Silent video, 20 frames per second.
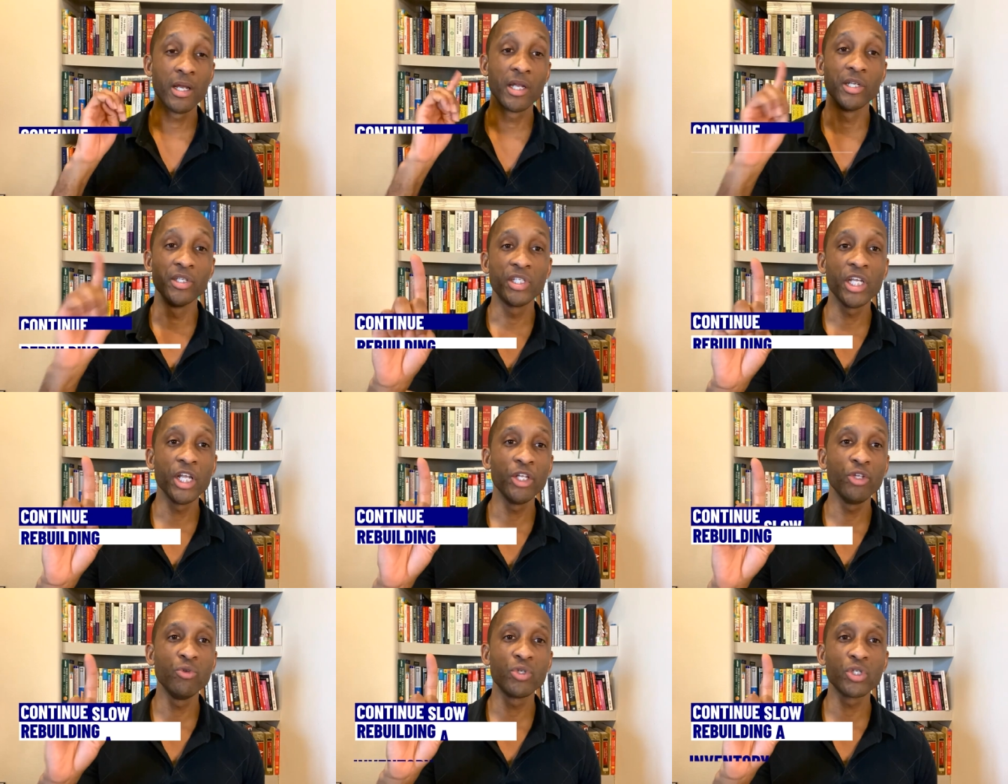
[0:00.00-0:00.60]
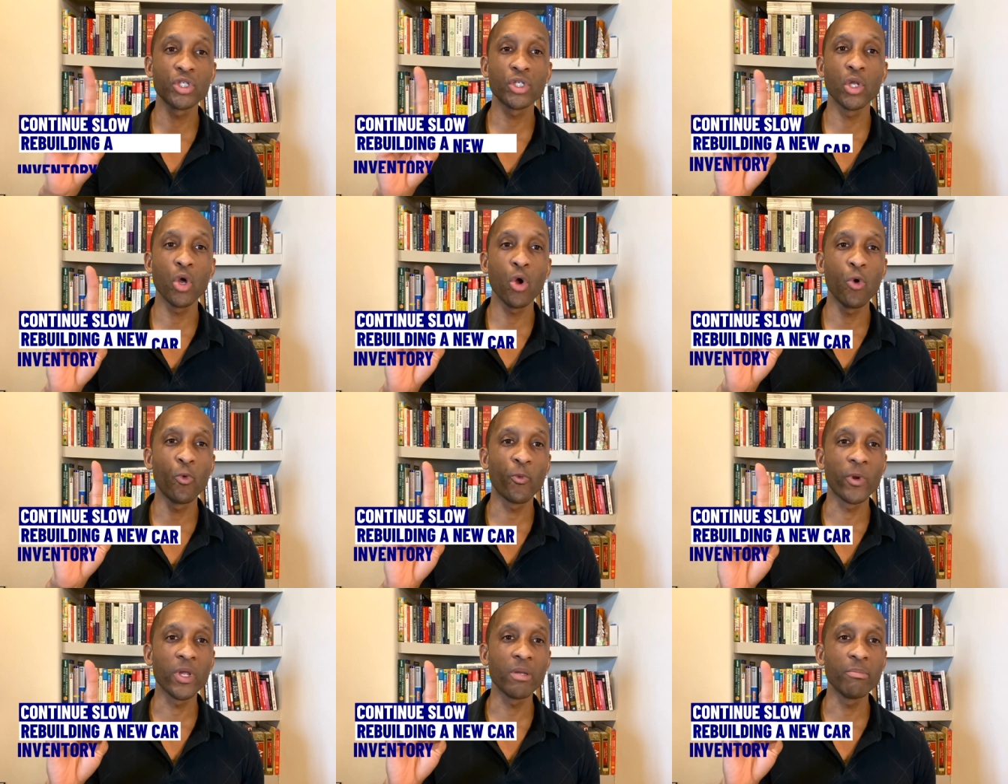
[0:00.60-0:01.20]
Continued
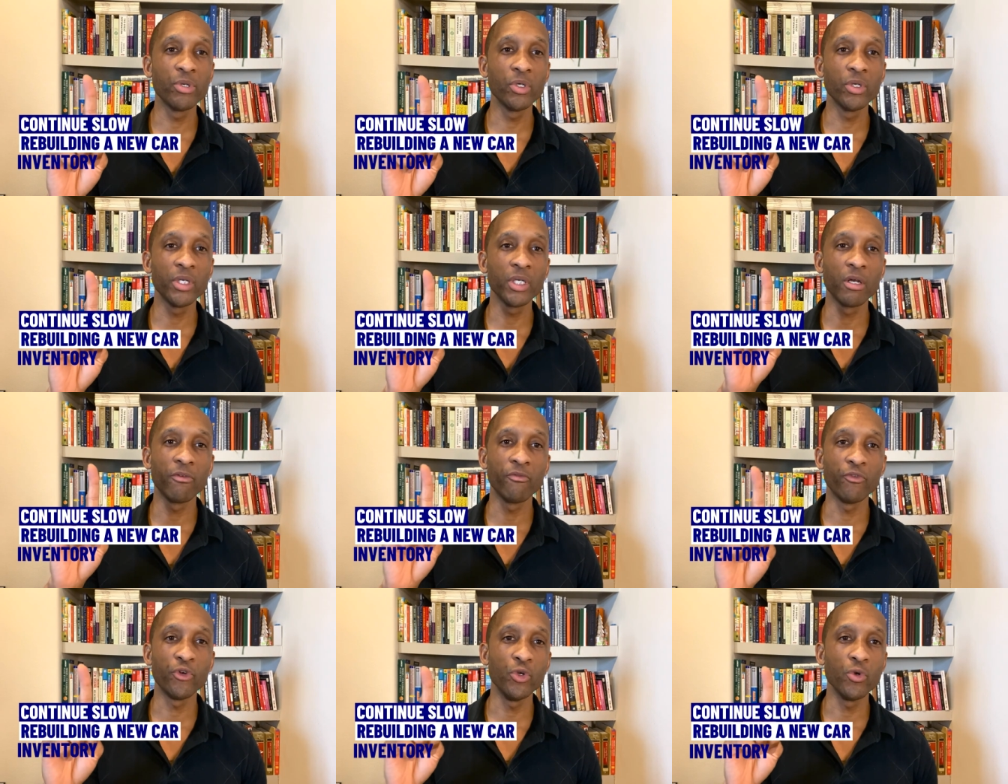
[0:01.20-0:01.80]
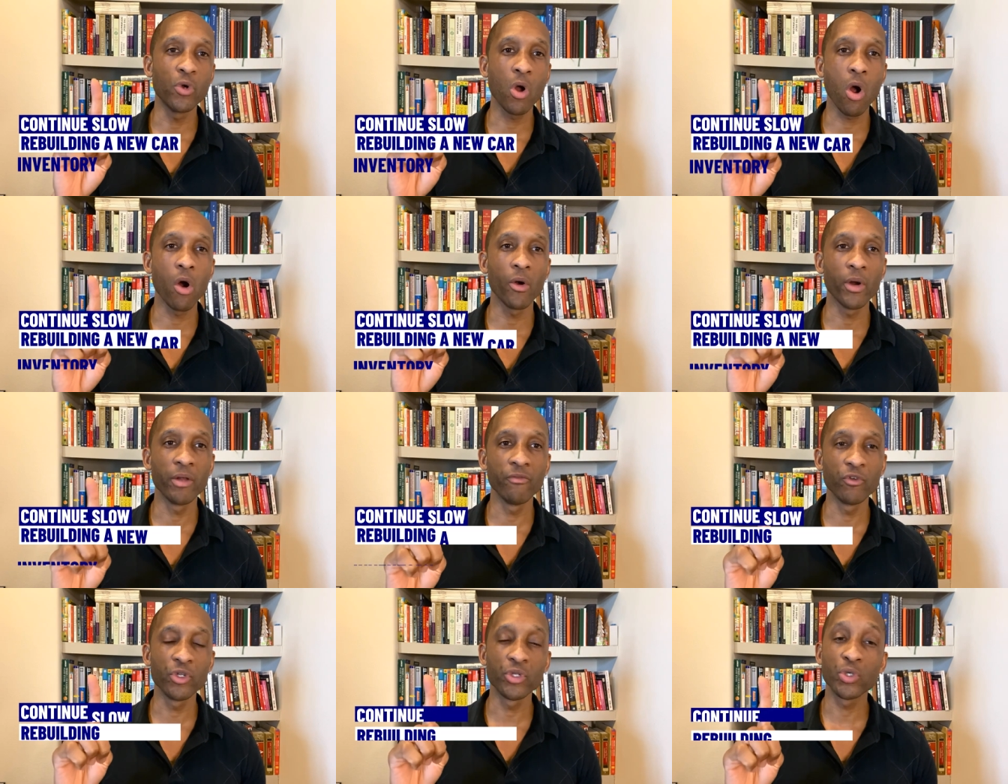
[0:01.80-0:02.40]
slow rebuilding of new
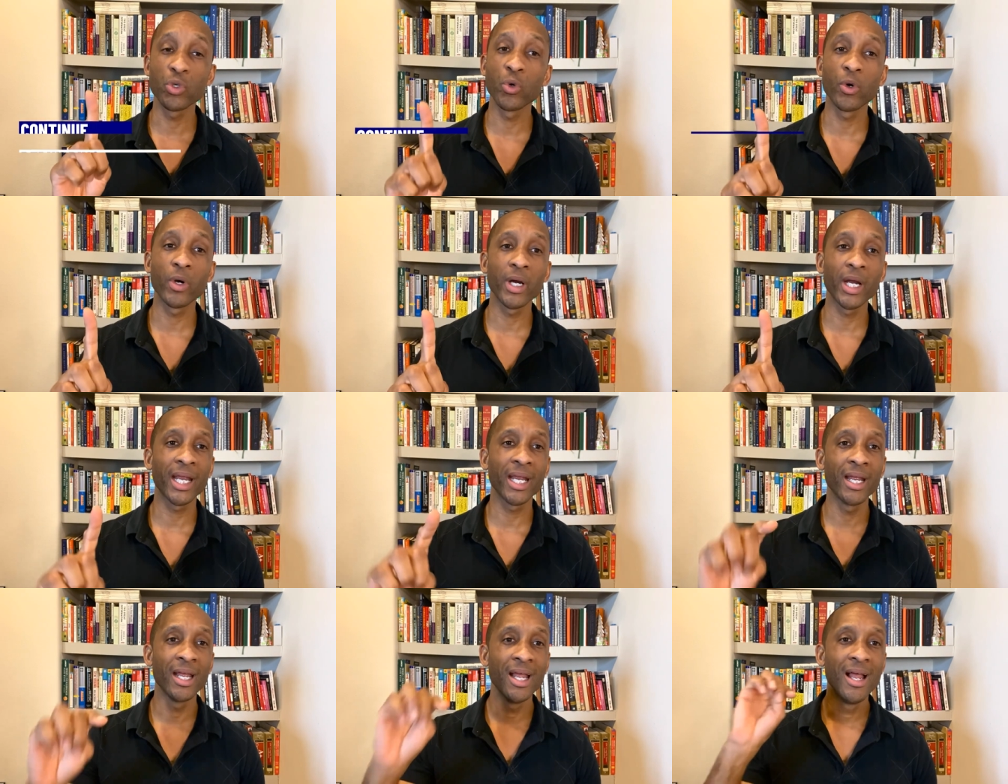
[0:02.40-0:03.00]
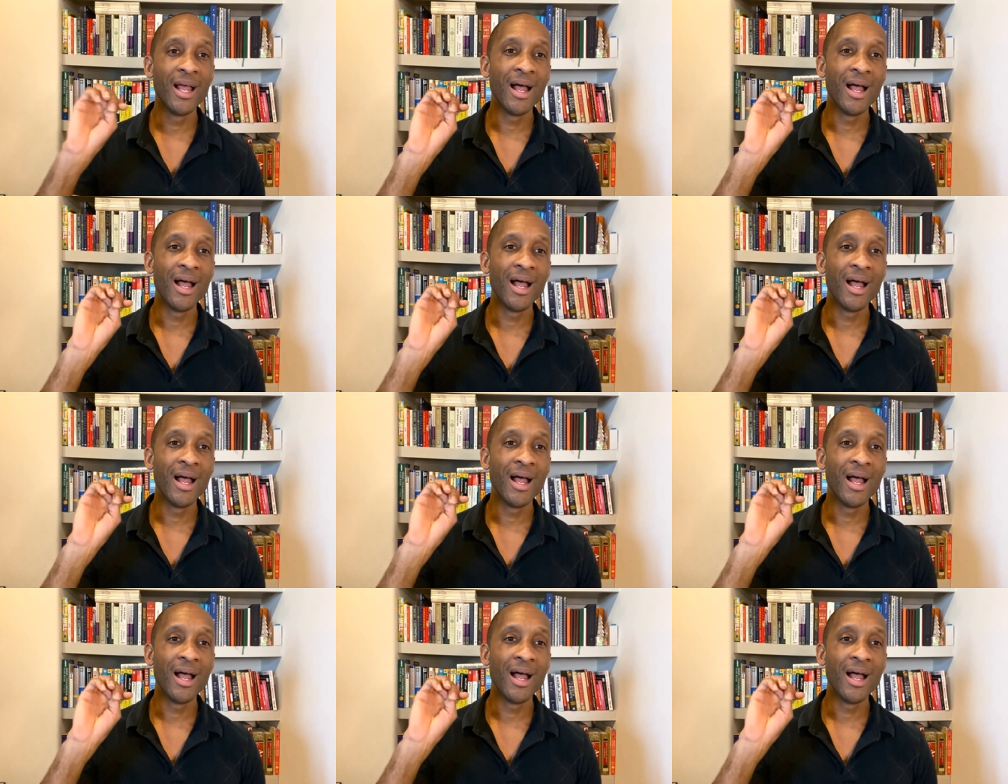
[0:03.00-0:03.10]
car inventory,